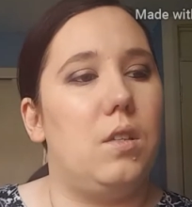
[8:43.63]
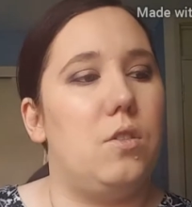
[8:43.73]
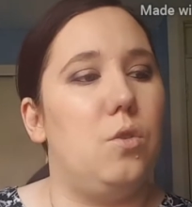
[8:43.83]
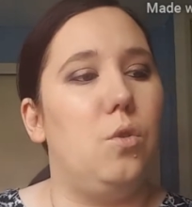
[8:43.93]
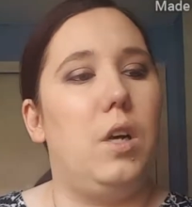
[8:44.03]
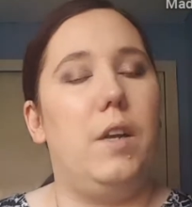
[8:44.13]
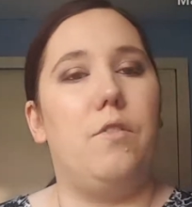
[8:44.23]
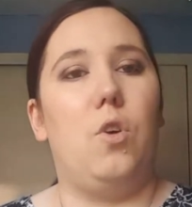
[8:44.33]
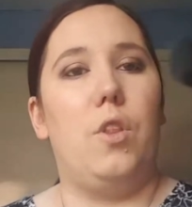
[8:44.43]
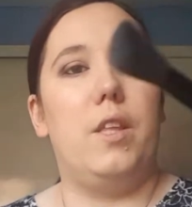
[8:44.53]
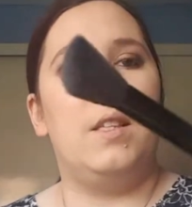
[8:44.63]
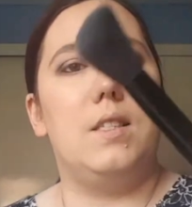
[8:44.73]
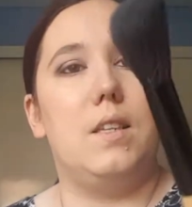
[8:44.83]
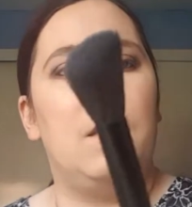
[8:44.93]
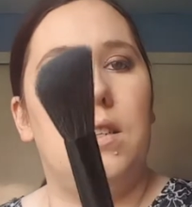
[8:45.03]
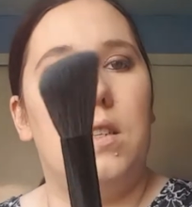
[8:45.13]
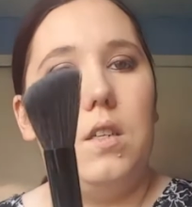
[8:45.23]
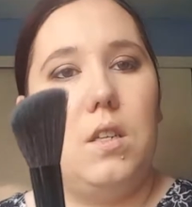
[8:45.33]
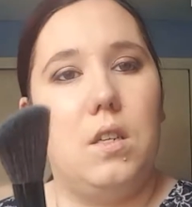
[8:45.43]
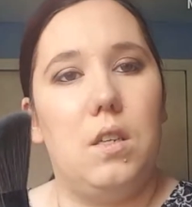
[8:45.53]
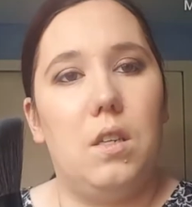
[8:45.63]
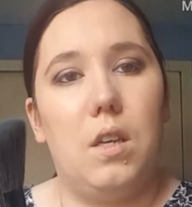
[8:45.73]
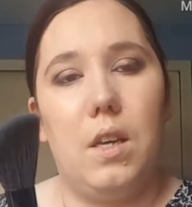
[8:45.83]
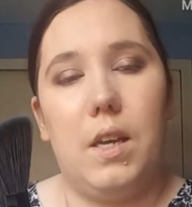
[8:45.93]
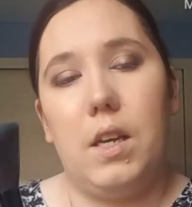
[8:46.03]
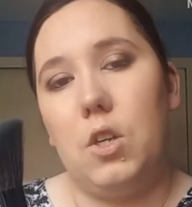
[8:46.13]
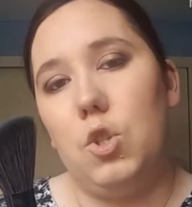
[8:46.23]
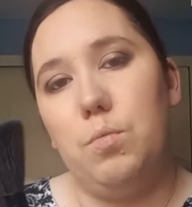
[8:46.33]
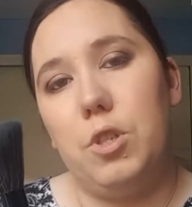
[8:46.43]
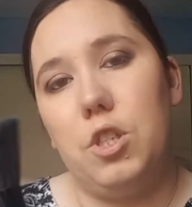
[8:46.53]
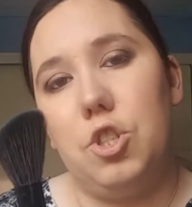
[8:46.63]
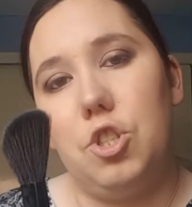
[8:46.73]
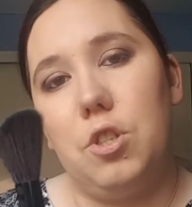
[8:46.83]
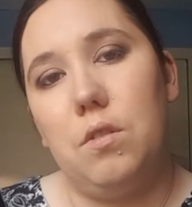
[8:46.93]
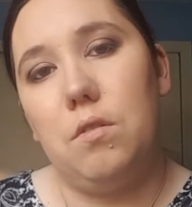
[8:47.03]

so I've got this angled brush.